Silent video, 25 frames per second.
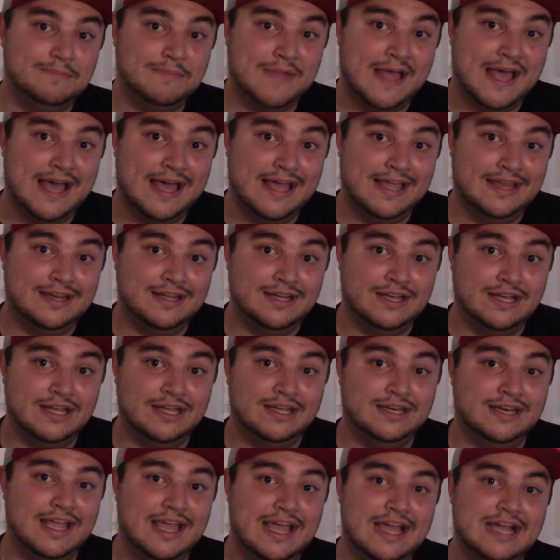add
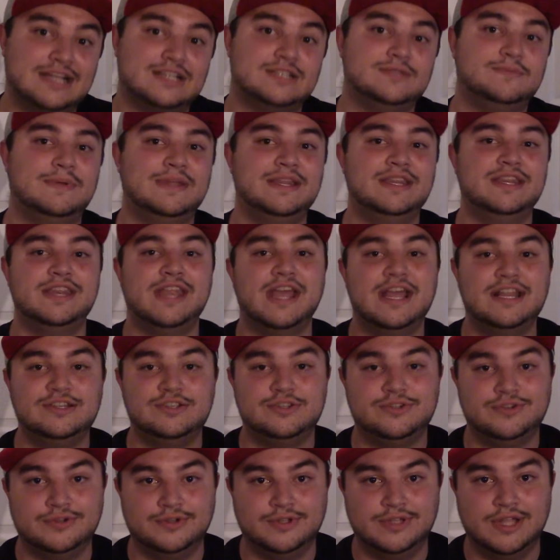an
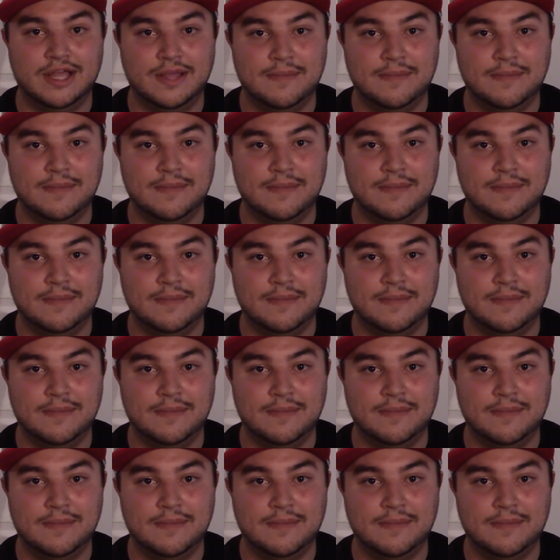exponential